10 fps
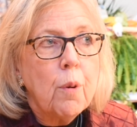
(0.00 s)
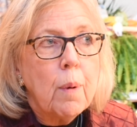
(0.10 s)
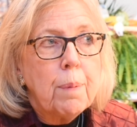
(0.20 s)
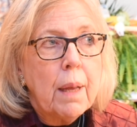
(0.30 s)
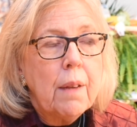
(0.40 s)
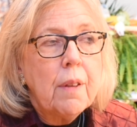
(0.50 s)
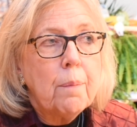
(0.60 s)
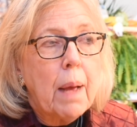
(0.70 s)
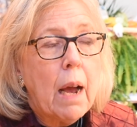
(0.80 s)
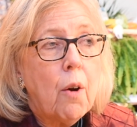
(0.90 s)
for
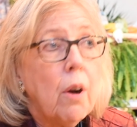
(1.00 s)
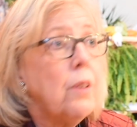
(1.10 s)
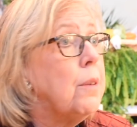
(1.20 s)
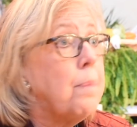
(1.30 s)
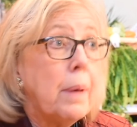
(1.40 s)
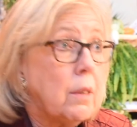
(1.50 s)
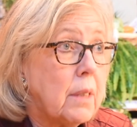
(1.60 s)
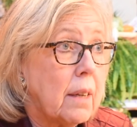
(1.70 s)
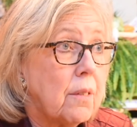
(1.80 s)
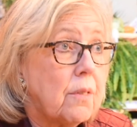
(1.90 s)
replacing power to
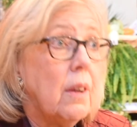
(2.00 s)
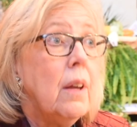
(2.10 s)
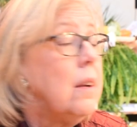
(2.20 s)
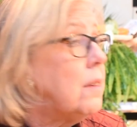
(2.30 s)
buildings,